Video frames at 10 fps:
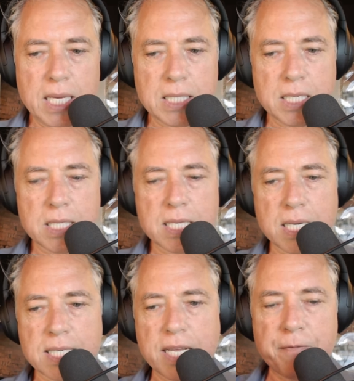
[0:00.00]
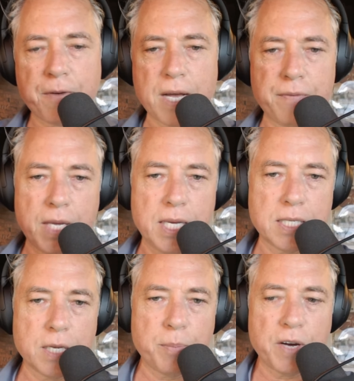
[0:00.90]
Is it, say, 5
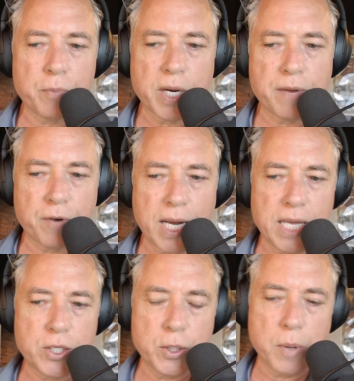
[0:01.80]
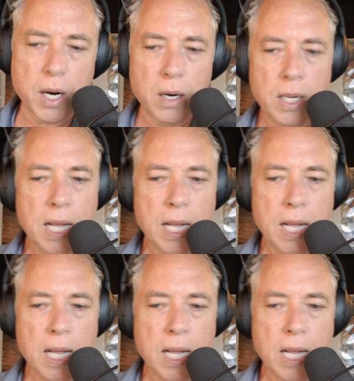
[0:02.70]
years above whatever age you are?